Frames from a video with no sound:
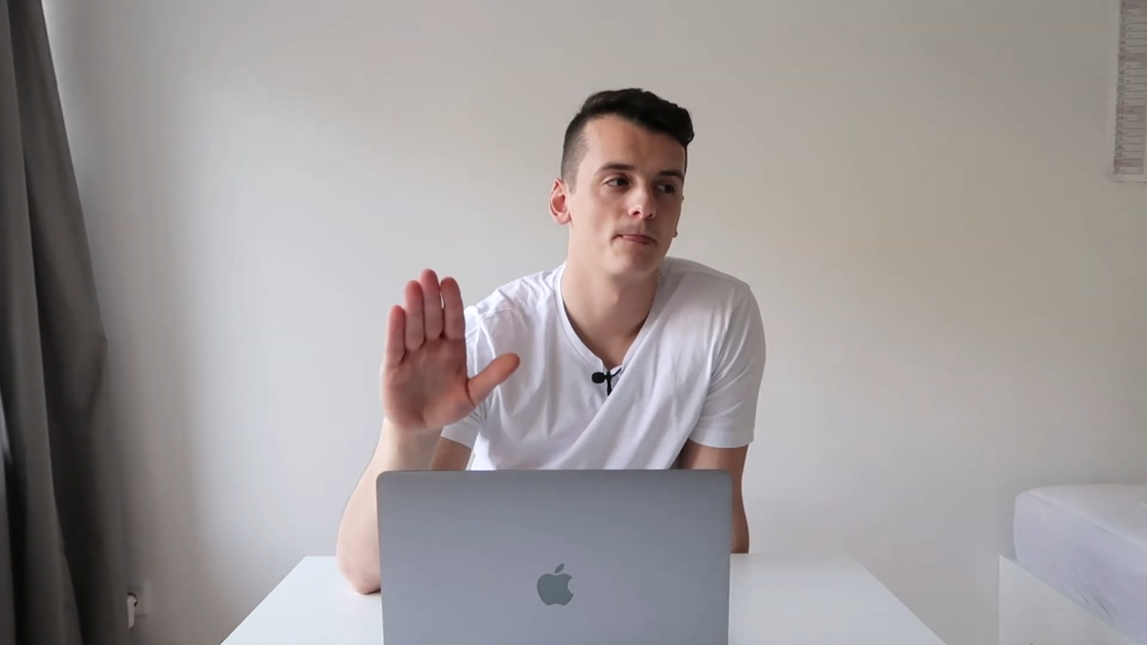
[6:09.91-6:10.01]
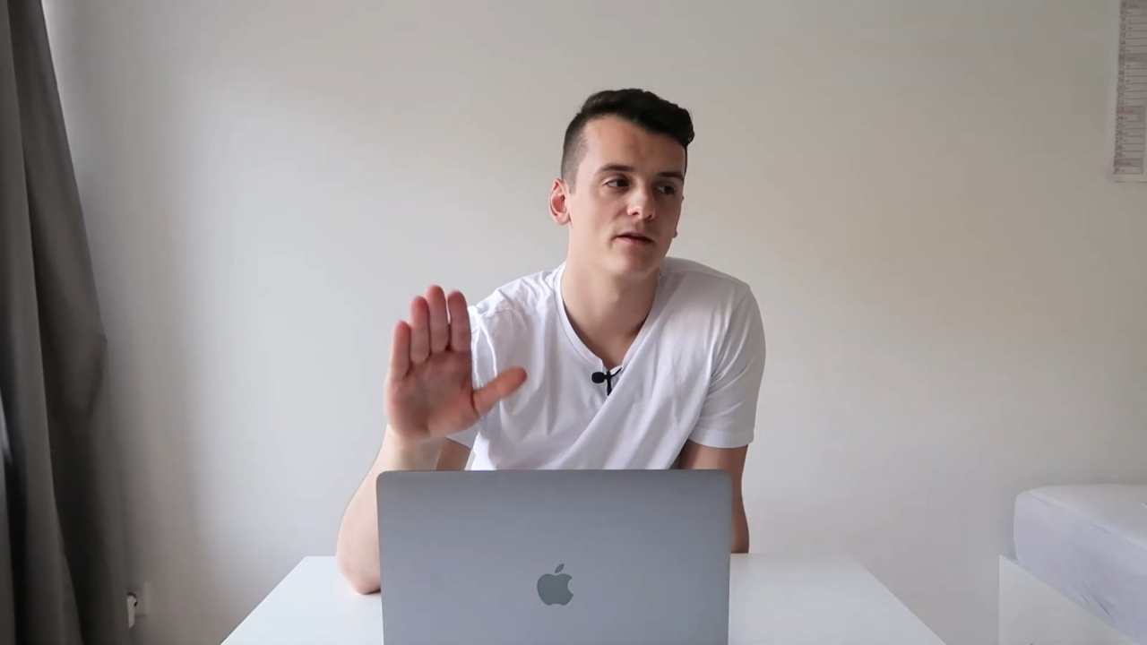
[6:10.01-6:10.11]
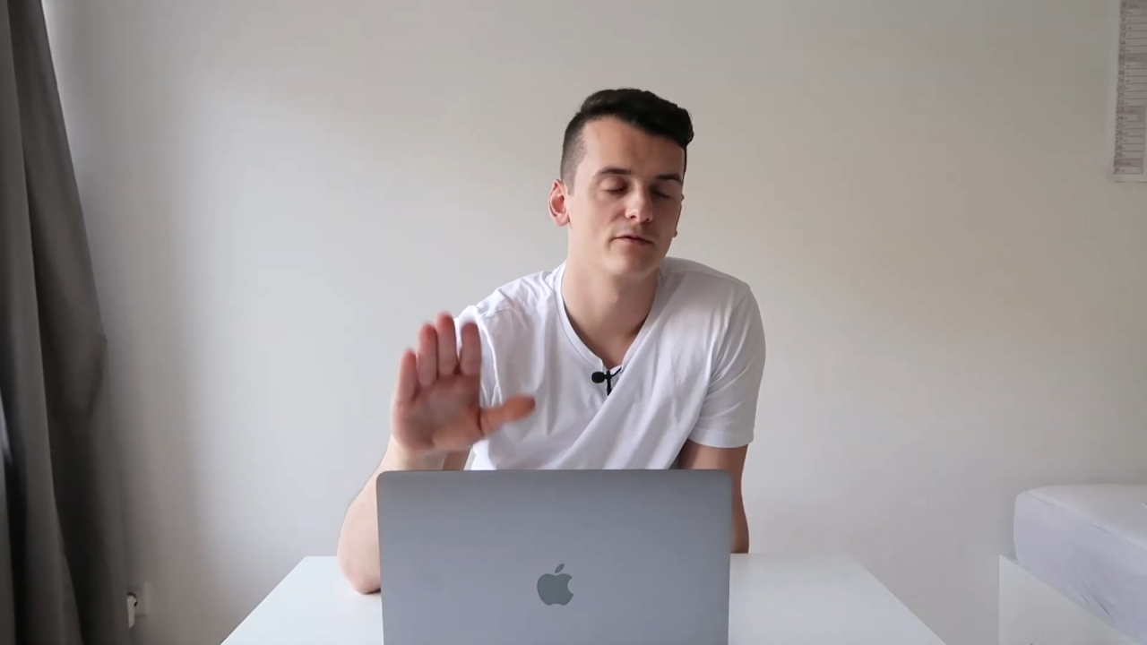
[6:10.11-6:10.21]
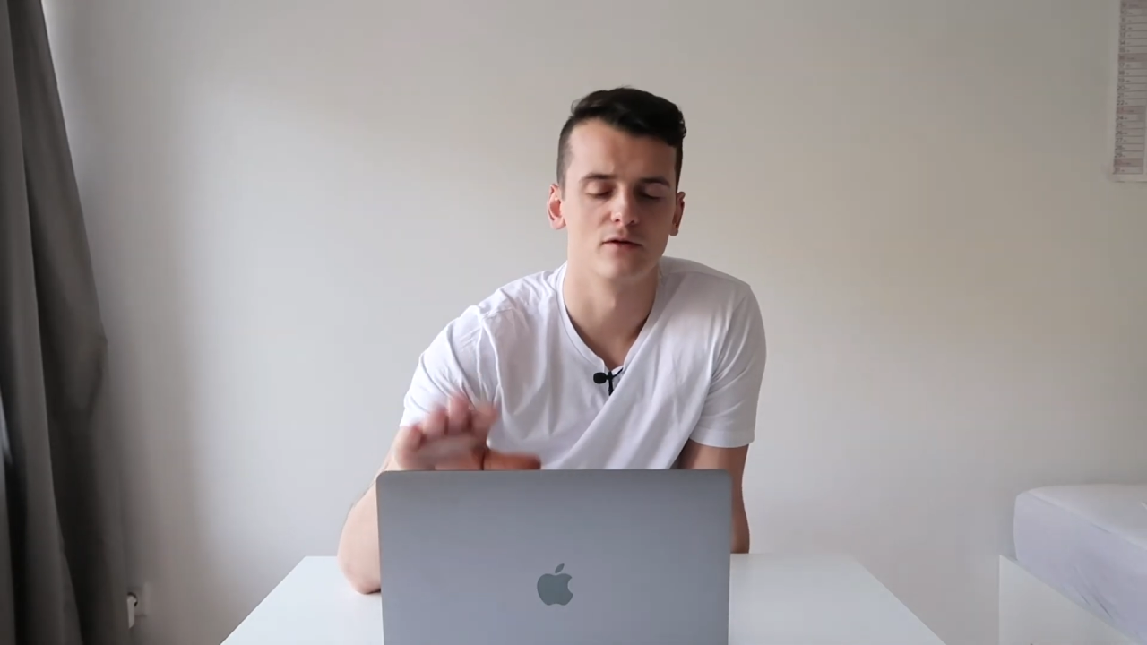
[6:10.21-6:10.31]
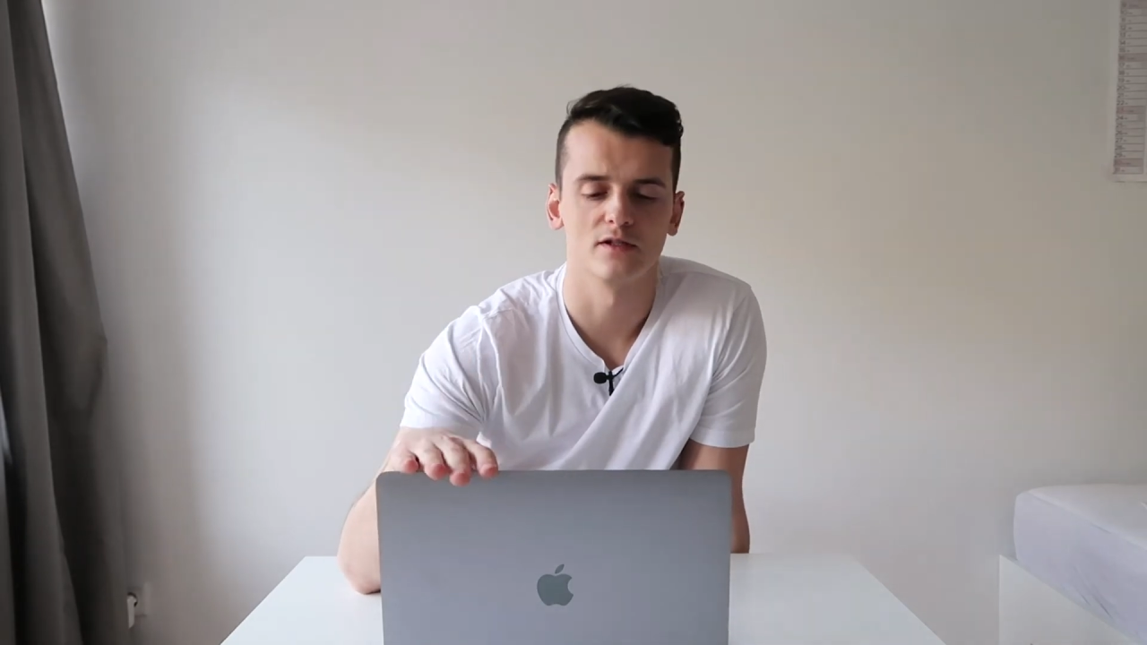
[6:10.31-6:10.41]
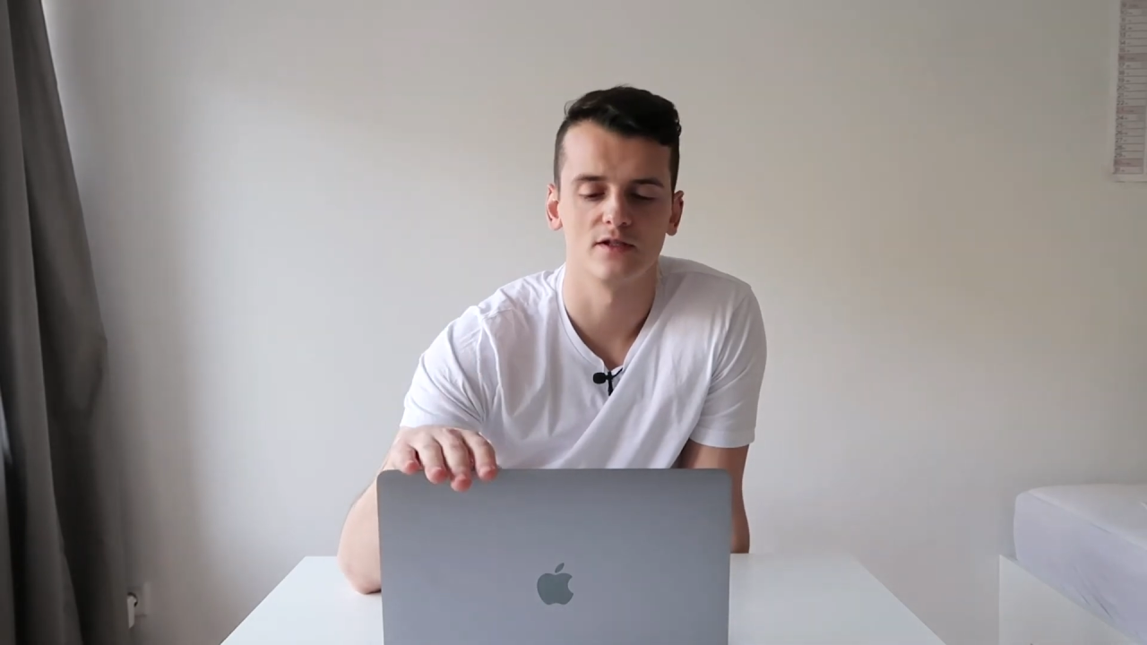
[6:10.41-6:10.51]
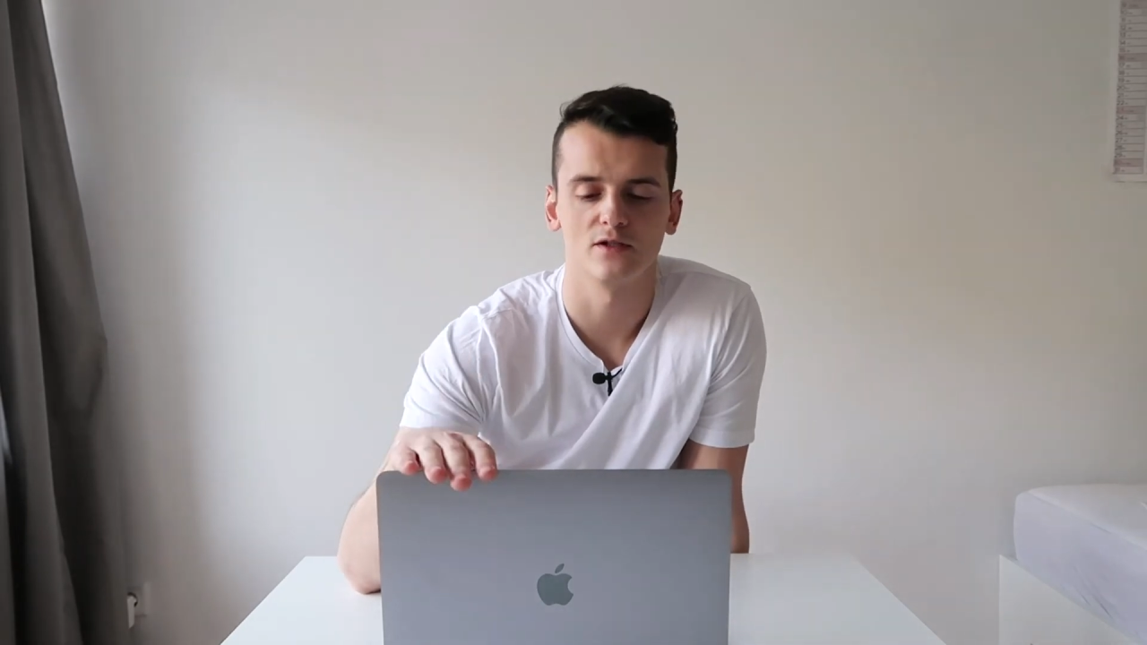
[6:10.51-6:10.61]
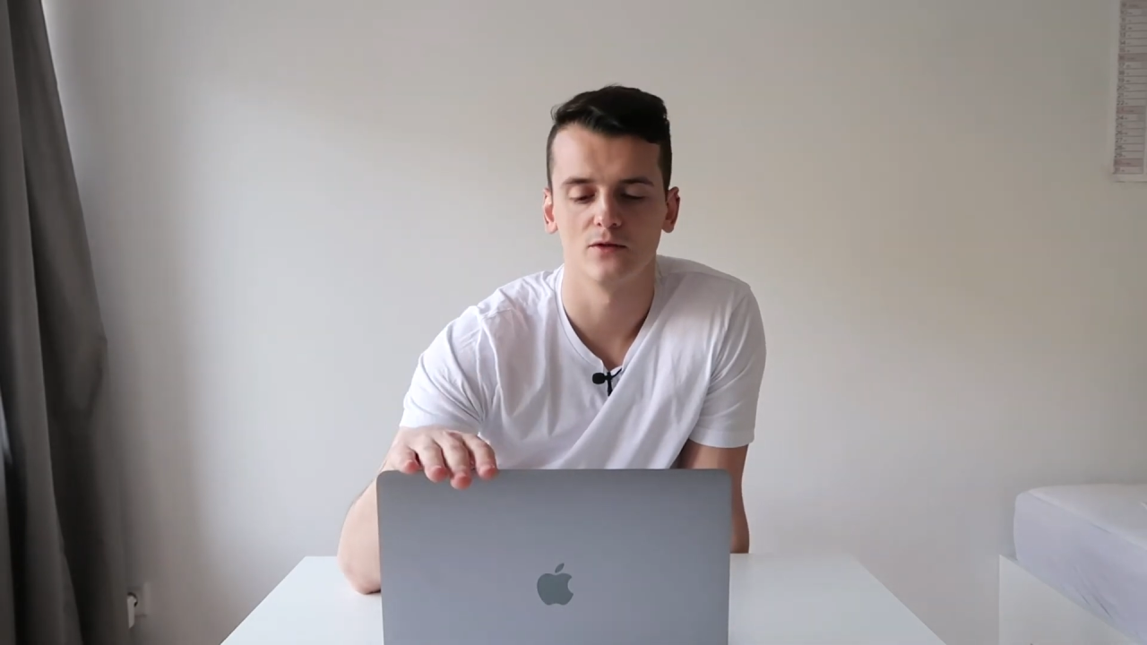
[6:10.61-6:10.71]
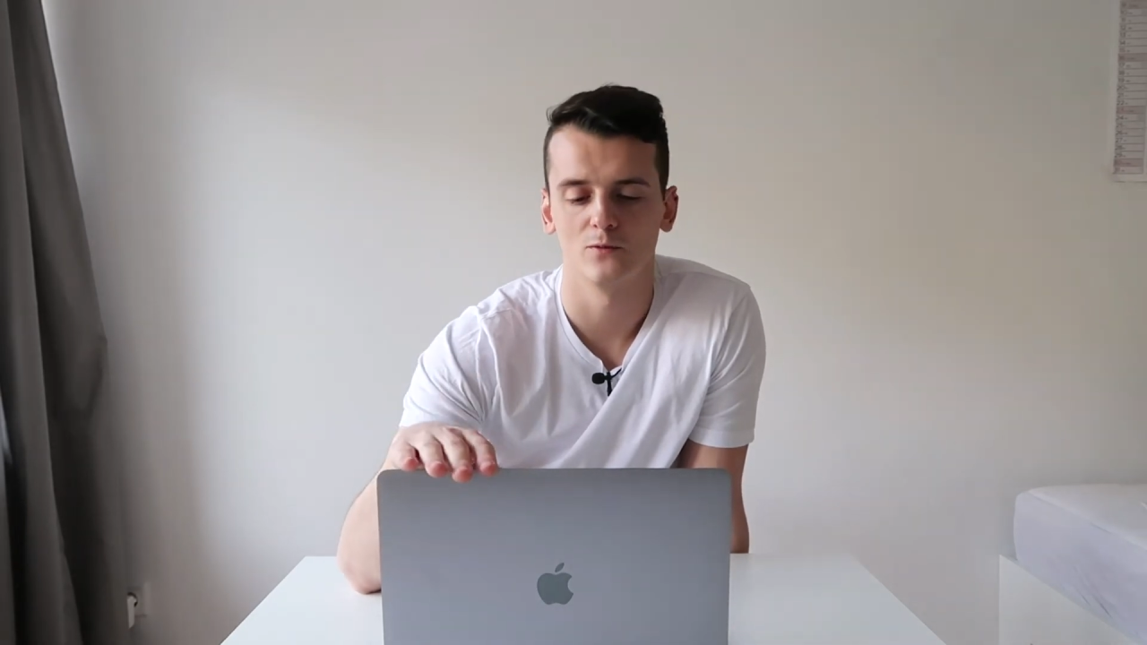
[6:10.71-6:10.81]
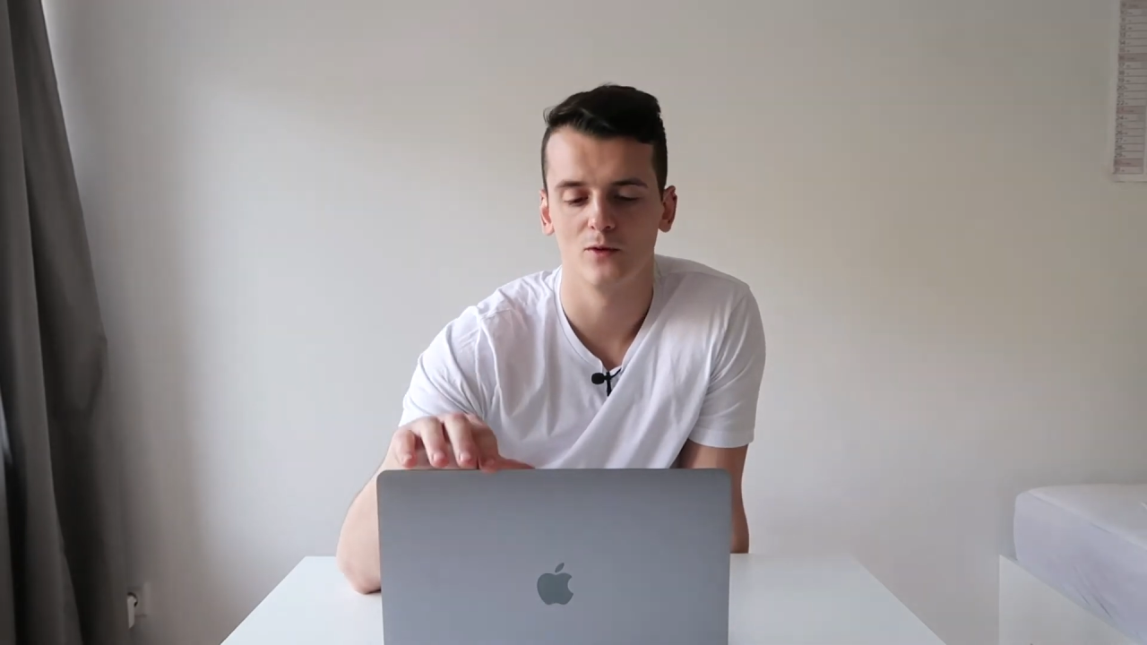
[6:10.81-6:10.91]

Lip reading: focusing on